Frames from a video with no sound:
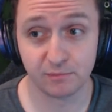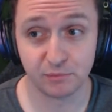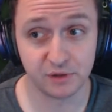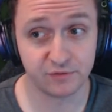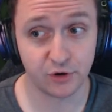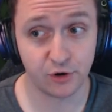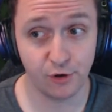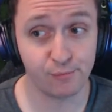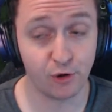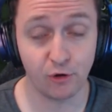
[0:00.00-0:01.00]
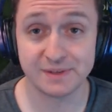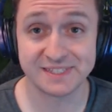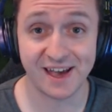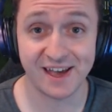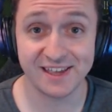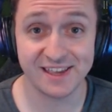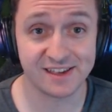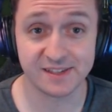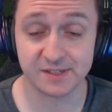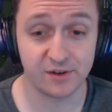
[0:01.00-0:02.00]
Believe it or not, Bob is out of
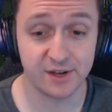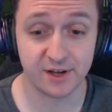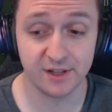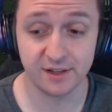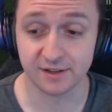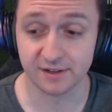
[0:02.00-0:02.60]
here. He's going to Hull.